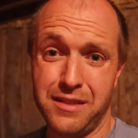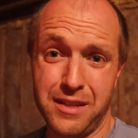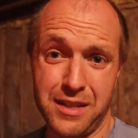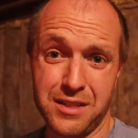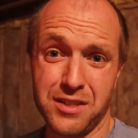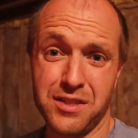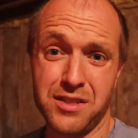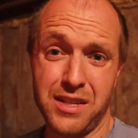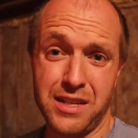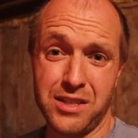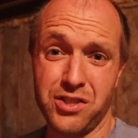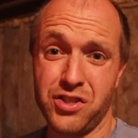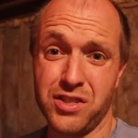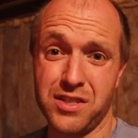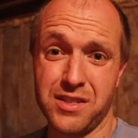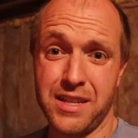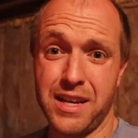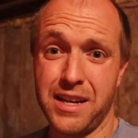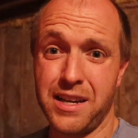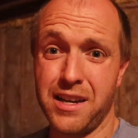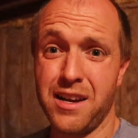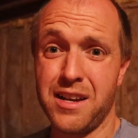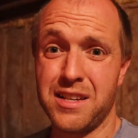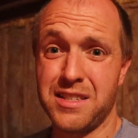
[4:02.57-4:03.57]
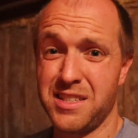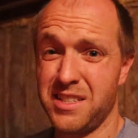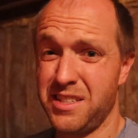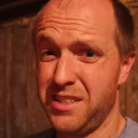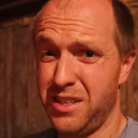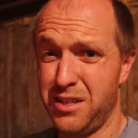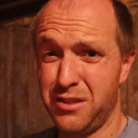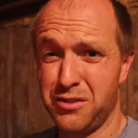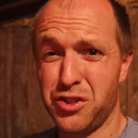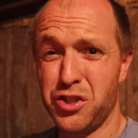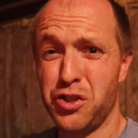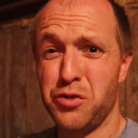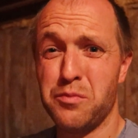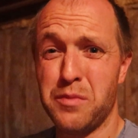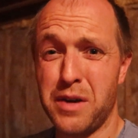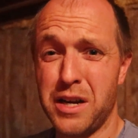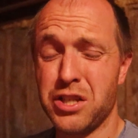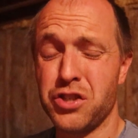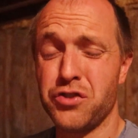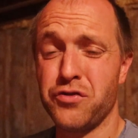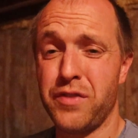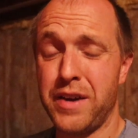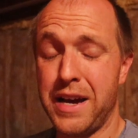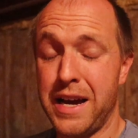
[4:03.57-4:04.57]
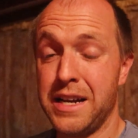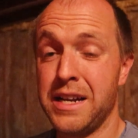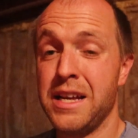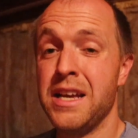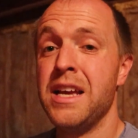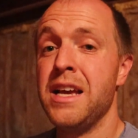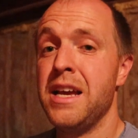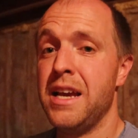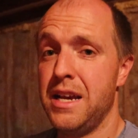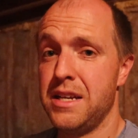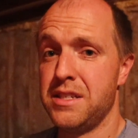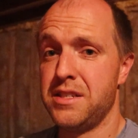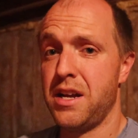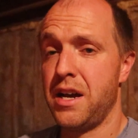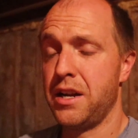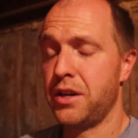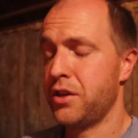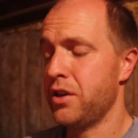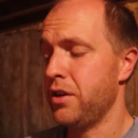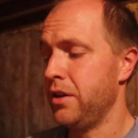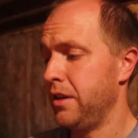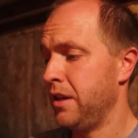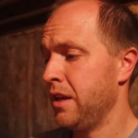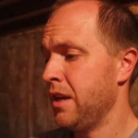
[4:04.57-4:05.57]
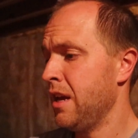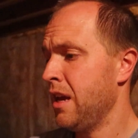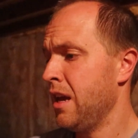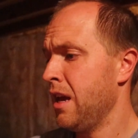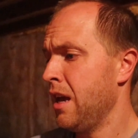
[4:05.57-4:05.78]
It's just like us, too much fat is not good.